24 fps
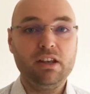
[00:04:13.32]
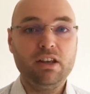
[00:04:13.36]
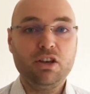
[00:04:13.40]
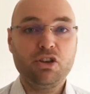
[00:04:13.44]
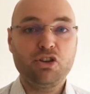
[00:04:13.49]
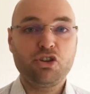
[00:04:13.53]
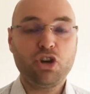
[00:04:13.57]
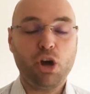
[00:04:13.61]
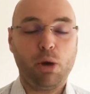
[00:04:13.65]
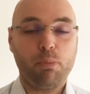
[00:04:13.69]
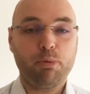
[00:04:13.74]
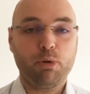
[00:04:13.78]

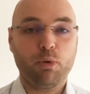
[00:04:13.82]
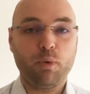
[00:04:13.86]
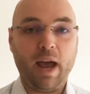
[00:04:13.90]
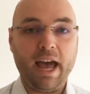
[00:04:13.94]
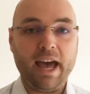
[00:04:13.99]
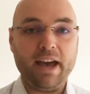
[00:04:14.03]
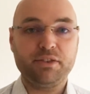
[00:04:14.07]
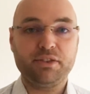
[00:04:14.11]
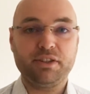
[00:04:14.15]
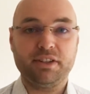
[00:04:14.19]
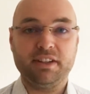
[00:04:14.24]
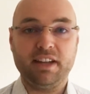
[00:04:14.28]
shop
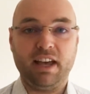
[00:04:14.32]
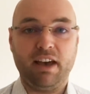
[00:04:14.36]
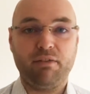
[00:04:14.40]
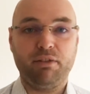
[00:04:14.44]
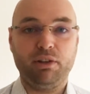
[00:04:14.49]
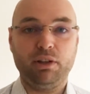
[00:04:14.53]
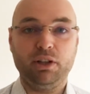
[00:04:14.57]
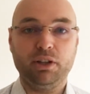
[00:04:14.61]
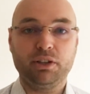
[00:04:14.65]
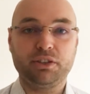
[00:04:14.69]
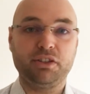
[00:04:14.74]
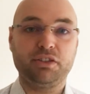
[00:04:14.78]
around and have
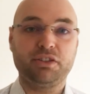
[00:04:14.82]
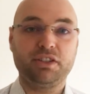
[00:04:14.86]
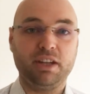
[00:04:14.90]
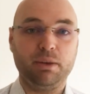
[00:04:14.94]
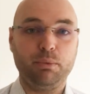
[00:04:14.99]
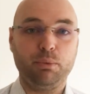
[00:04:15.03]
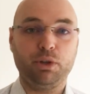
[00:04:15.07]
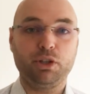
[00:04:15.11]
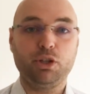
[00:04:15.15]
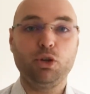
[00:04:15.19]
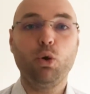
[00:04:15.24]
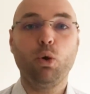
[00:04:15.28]
a look to
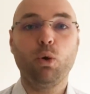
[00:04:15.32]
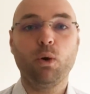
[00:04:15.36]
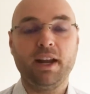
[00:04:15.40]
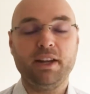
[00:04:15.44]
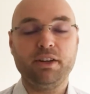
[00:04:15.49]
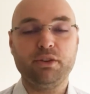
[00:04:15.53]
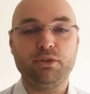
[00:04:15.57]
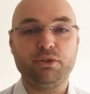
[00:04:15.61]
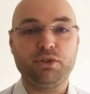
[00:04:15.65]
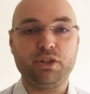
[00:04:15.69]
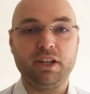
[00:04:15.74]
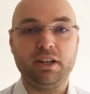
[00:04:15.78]
see what your
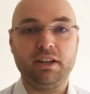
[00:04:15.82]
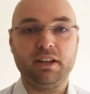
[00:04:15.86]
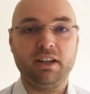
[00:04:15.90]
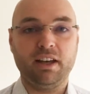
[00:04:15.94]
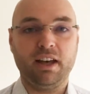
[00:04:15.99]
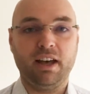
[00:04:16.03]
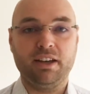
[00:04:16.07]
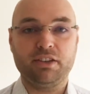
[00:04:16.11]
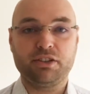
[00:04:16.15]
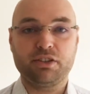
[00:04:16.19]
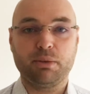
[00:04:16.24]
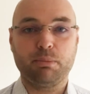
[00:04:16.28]
energy
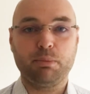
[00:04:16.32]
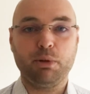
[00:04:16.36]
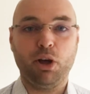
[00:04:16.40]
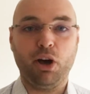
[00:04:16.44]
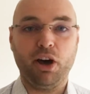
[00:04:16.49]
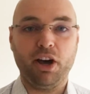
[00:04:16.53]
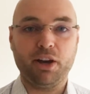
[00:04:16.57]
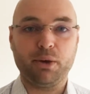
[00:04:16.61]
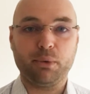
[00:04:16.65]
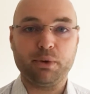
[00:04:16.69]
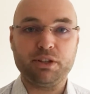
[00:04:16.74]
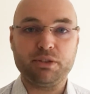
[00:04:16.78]

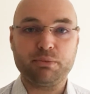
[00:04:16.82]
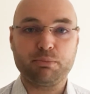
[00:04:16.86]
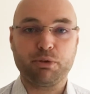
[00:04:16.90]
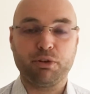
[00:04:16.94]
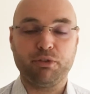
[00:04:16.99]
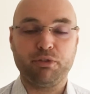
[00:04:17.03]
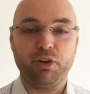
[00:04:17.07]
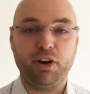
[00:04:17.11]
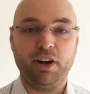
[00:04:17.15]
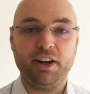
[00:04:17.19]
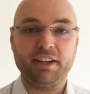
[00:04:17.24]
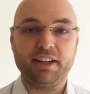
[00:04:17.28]
supplier is
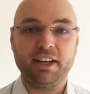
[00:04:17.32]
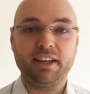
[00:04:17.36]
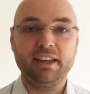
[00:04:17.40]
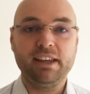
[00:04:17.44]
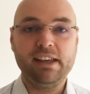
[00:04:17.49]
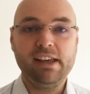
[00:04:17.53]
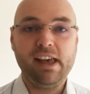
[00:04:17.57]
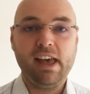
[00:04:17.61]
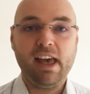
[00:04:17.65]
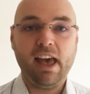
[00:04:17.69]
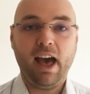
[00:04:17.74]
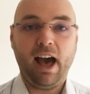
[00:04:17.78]
providing.
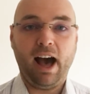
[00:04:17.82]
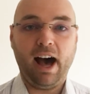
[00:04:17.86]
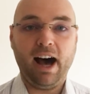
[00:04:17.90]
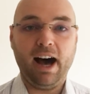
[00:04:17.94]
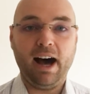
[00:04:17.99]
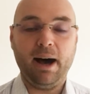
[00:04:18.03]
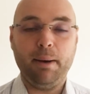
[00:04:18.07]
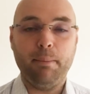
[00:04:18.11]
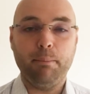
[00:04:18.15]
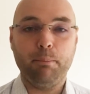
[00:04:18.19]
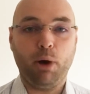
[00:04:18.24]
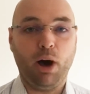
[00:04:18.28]

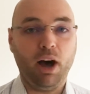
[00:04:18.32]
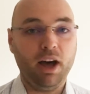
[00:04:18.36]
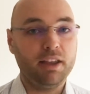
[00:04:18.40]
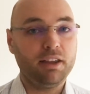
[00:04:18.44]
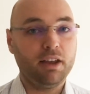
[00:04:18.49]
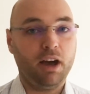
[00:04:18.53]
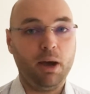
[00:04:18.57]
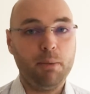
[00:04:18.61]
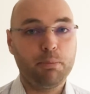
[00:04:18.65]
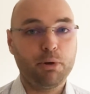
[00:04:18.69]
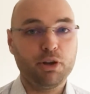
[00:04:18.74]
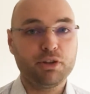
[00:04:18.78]

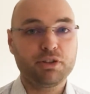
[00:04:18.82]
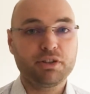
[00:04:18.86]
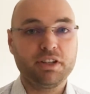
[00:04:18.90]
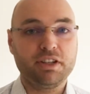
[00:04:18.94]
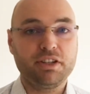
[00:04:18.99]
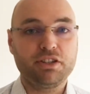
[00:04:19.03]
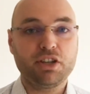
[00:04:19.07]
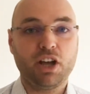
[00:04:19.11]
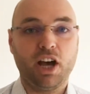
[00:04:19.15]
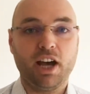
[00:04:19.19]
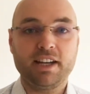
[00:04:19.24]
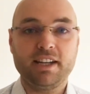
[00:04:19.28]
But I
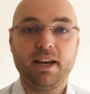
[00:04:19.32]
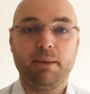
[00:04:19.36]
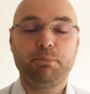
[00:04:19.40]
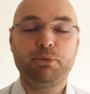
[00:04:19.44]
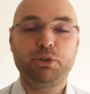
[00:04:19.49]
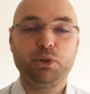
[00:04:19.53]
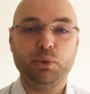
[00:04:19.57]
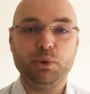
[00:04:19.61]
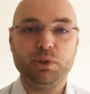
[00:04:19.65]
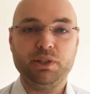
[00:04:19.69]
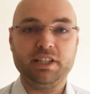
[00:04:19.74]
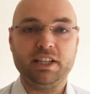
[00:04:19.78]
personally signed up
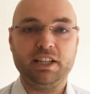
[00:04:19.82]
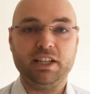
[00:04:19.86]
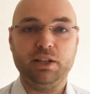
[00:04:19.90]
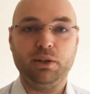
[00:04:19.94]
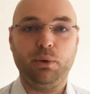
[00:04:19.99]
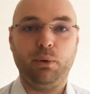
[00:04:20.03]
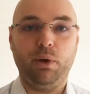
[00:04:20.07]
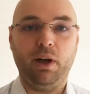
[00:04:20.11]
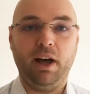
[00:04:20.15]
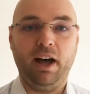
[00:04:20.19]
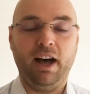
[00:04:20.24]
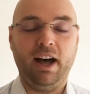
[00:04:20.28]
to a
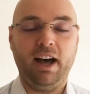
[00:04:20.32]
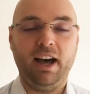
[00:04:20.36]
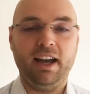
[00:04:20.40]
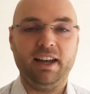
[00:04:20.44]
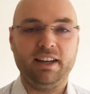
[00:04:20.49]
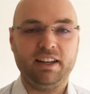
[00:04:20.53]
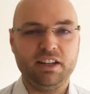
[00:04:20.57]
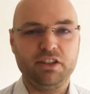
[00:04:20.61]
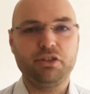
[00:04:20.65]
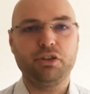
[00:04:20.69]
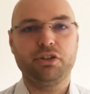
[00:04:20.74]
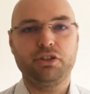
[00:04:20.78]
deal.
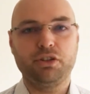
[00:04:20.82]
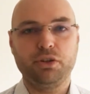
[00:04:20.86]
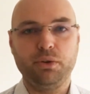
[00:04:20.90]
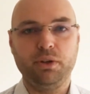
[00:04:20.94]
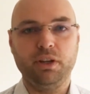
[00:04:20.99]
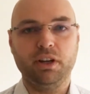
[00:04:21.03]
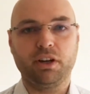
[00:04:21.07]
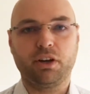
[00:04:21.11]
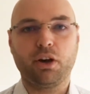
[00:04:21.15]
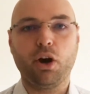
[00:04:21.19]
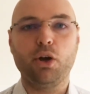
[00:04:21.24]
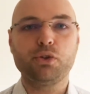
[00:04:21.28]
It is a
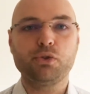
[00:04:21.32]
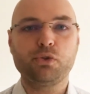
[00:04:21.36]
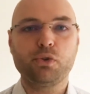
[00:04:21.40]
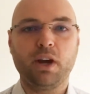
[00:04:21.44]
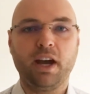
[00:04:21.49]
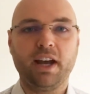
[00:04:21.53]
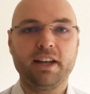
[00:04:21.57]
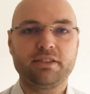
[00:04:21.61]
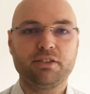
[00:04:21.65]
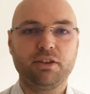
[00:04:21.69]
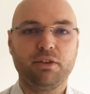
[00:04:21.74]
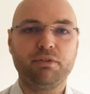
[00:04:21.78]
2-year
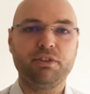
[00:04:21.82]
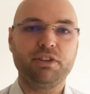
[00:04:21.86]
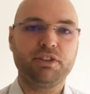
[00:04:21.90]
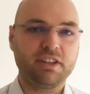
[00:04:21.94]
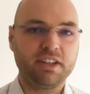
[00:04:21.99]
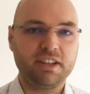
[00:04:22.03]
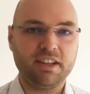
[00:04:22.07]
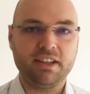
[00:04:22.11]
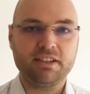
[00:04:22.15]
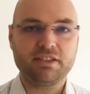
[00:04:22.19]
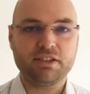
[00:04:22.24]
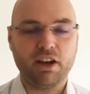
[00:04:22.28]
contract.
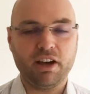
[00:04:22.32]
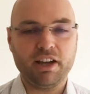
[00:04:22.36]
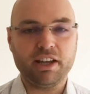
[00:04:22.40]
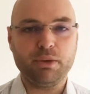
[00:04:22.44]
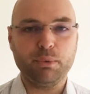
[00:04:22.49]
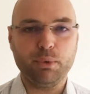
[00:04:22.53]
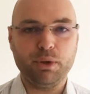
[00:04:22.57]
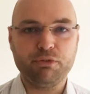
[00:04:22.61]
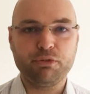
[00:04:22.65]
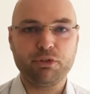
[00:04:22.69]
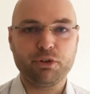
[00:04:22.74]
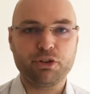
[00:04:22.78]
Obviously, they tie
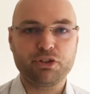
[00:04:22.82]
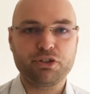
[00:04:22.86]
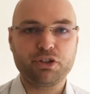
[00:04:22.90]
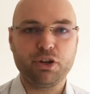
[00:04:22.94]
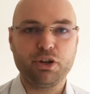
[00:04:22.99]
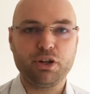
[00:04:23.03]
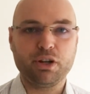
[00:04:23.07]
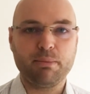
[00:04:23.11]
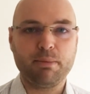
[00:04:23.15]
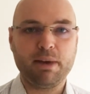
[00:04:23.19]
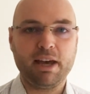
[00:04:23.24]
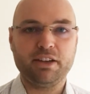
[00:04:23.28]
you in for a
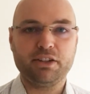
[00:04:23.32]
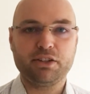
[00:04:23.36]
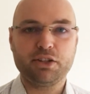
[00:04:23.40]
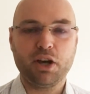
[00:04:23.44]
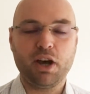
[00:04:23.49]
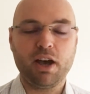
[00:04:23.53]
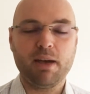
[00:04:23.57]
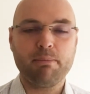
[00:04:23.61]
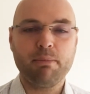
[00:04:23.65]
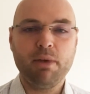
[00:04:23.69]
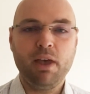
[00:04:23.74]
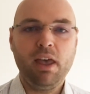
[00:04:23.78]
certain amount of
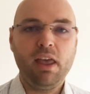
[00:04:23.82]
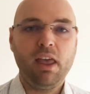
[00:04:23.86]
time.